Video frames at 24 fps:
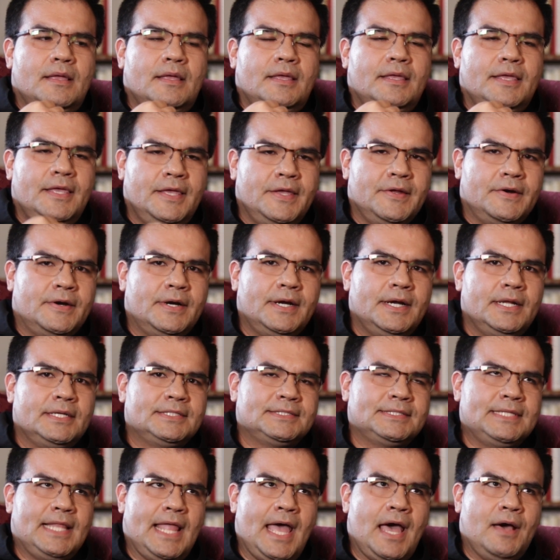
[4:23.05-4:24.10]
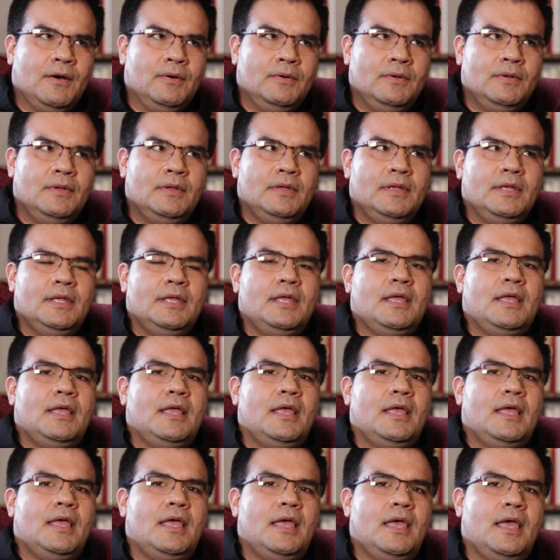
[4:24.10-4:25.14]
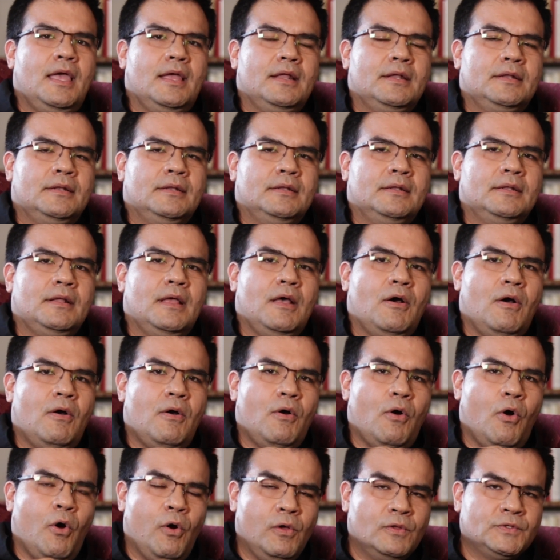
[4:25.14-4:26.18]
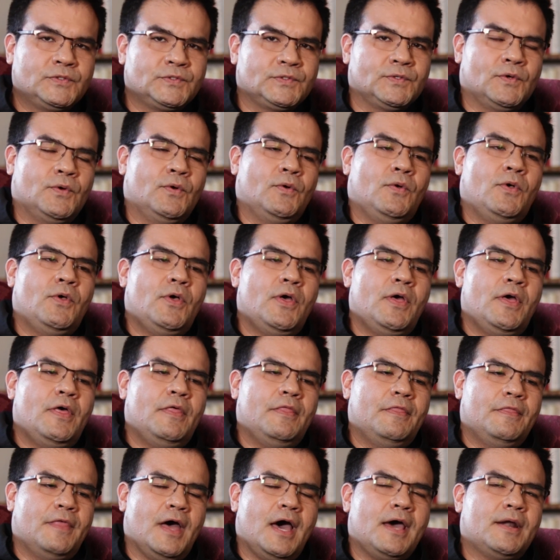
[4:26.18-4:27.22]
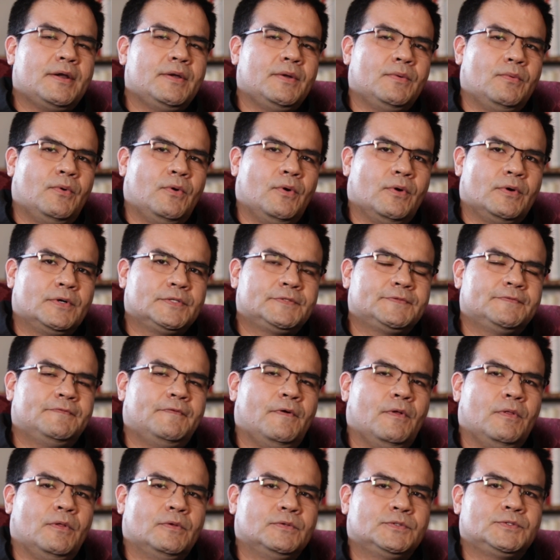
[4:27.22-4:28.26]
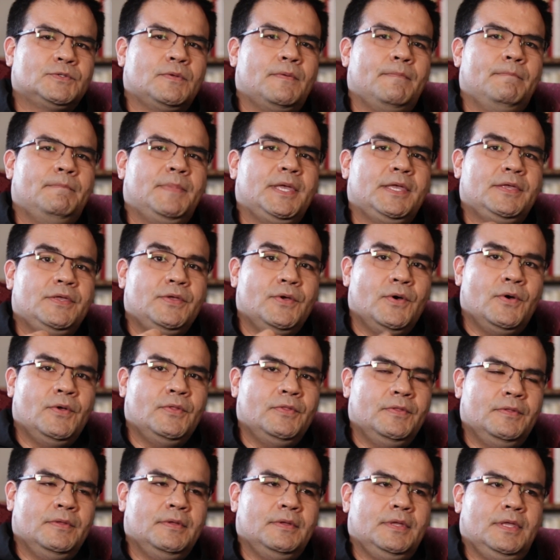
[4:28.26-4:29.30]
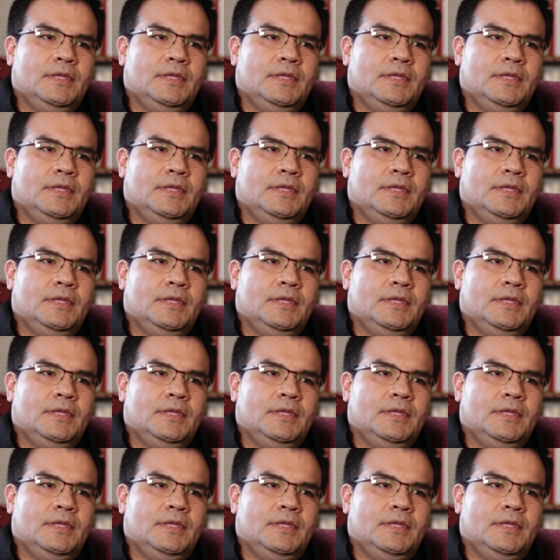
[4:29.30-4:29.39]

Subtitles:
here, is now, and also that reward follows beyond